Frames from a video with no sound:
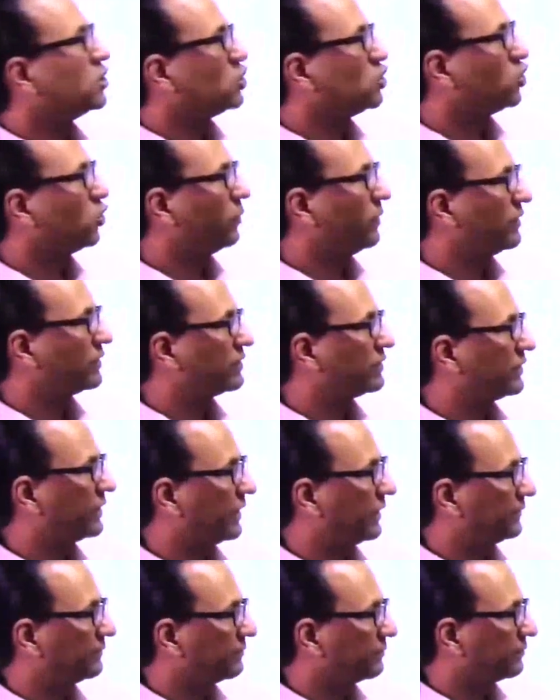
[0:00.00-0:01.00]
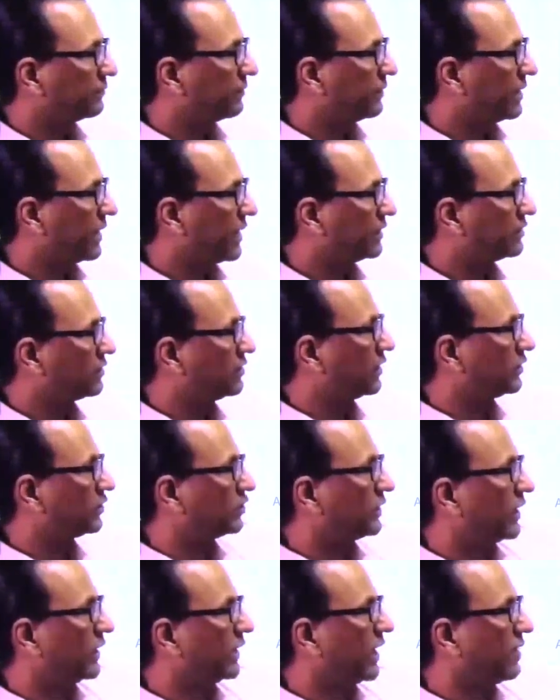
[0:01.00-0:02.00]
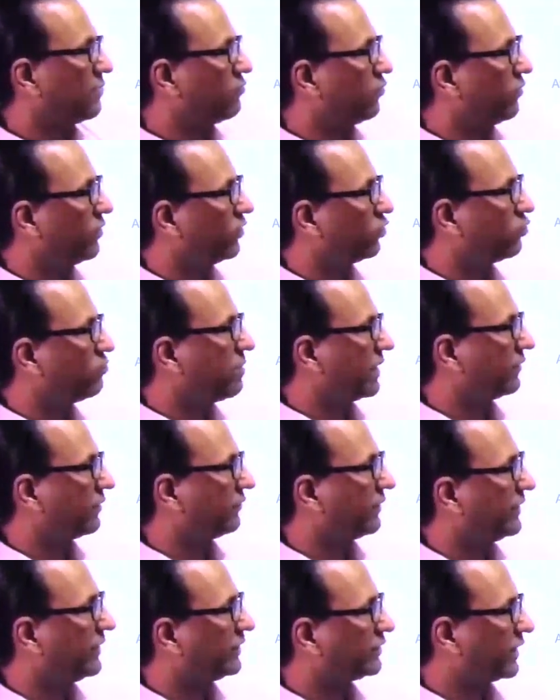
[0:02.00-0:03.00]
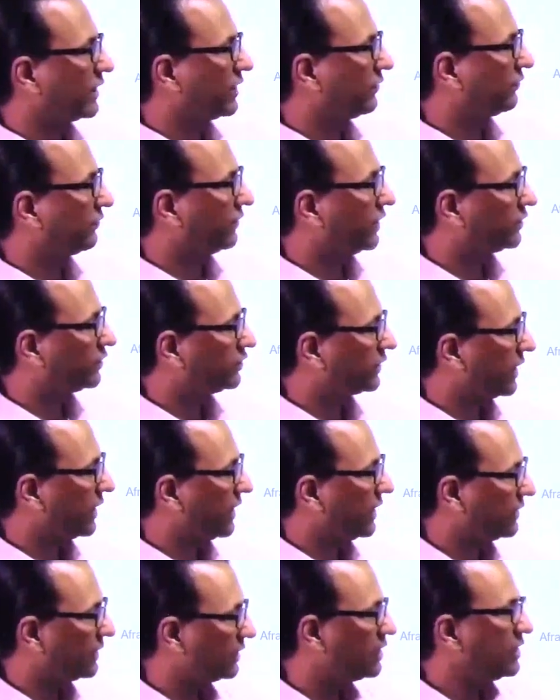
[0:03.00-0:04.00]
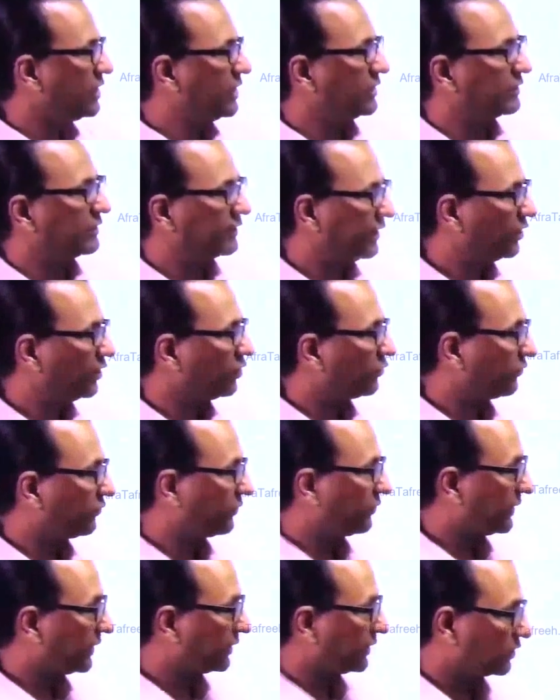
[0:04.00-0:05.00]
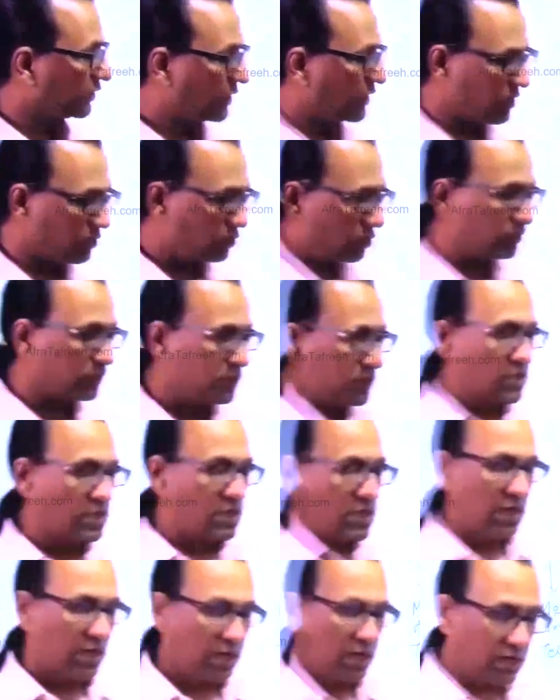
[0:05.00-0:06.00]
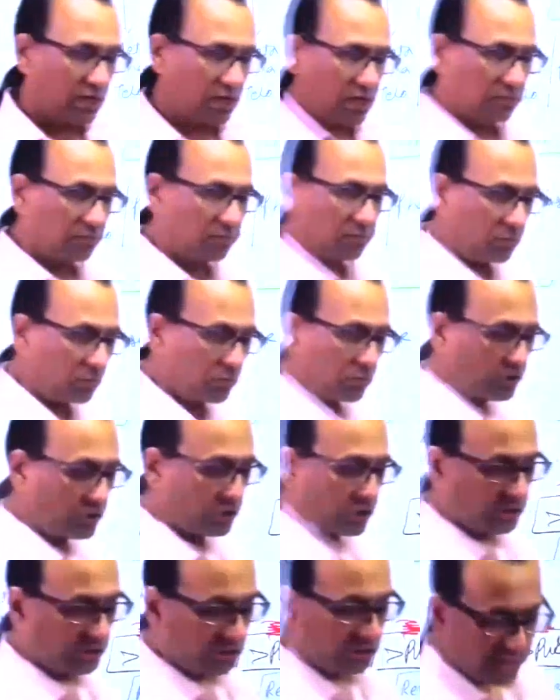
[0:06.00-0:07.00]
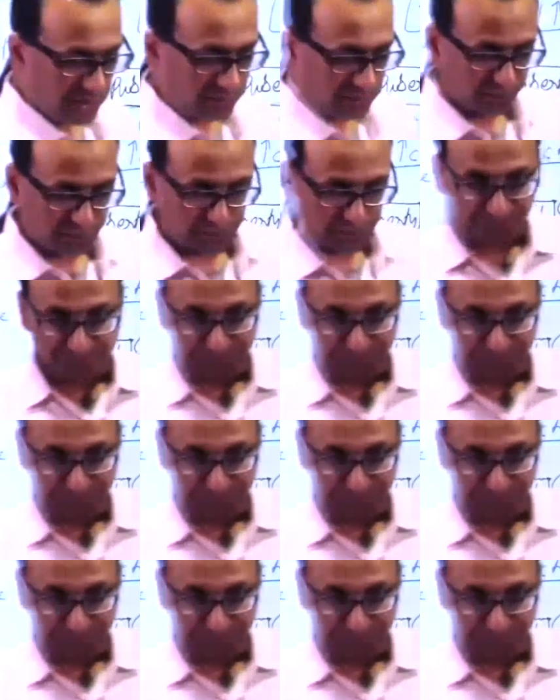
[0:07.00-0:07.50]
you will see that the cell can move into metaphase, anaphase and telophase. Now a question comes,